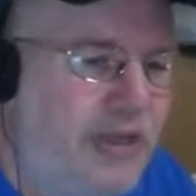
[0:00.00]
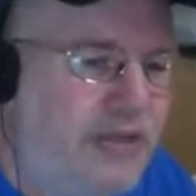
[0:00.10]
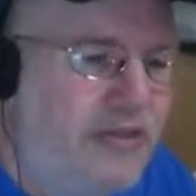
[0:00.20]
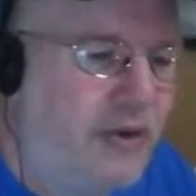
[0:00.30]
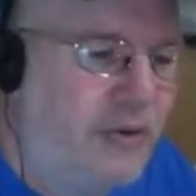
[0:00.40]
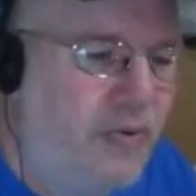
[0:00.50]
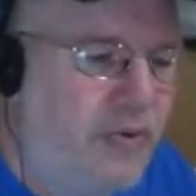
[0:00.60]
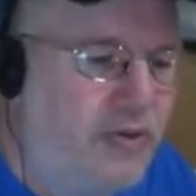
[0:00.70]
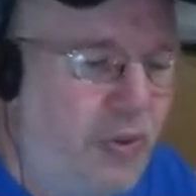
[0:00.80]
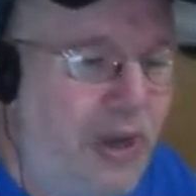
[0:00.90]

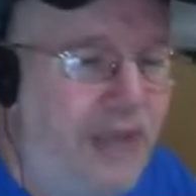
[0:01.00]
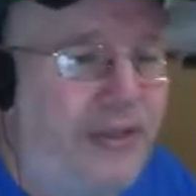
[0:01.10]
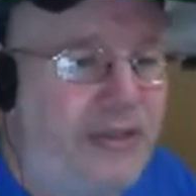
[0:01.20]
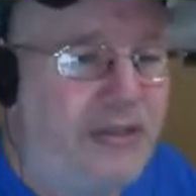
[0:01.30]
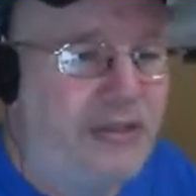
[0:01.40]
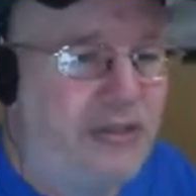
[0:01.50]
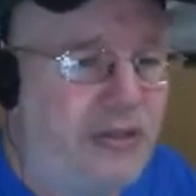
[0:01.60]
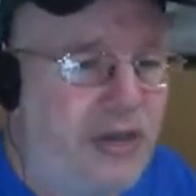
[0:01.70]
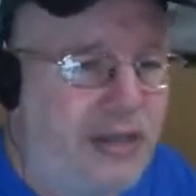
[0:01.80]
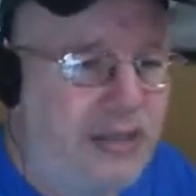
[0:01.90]
So do I think this is a
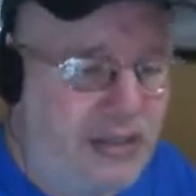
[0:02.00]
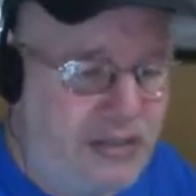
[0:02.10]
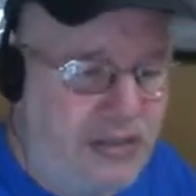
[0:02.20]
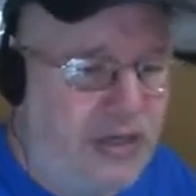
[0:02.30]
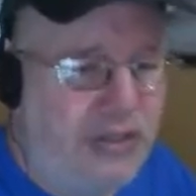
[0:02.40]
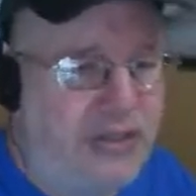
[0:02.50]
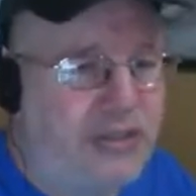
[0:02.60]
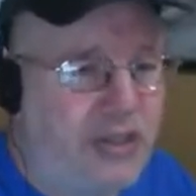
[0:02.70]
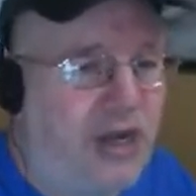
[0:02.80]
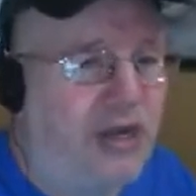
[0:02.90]
good idea?
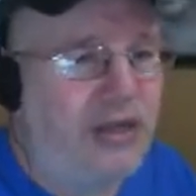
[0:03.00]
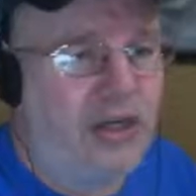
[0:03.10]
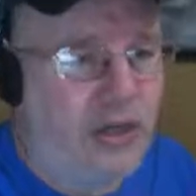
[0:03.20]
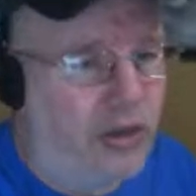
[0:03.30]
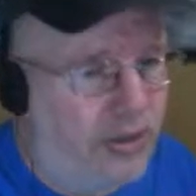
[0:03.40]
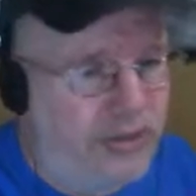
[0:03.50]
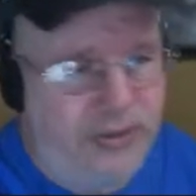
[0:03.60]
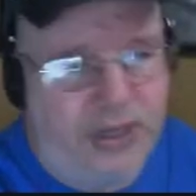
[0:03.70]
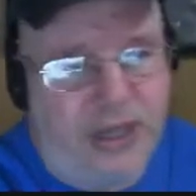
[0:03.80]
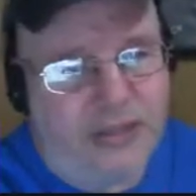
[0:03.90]
Serious talk. No, I
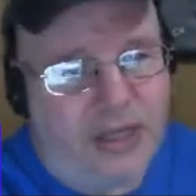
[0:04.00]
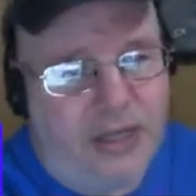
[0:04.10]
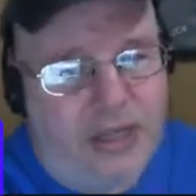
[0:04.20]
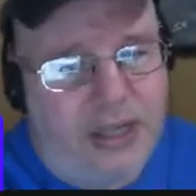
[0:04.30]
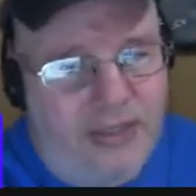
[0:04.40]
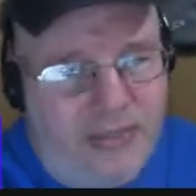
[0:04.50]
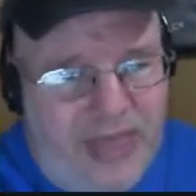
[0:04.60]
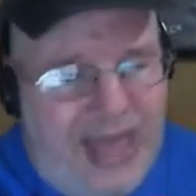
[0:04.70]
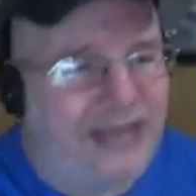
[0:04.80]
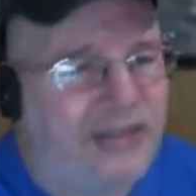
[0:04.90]
do not.
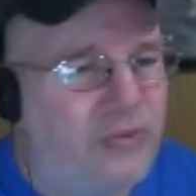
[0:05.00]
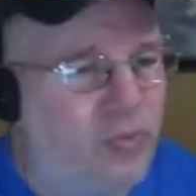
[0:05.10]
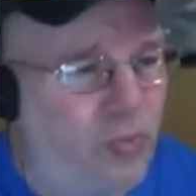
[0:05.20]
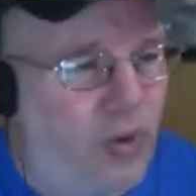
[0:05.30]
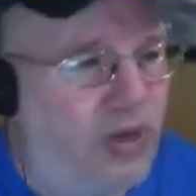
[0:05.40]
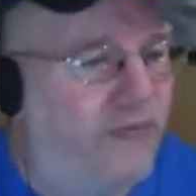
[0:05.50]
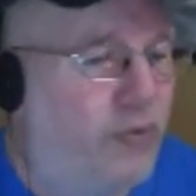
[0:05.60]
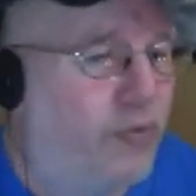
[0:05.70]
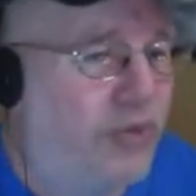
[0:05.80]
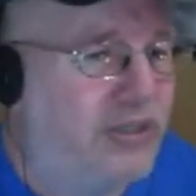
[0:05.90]
And that's one
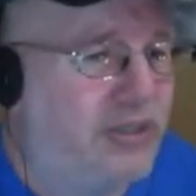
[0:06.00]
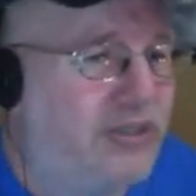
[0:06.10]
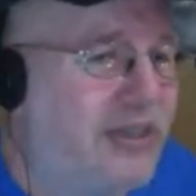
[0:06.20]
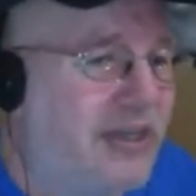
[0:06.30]
of the reasons.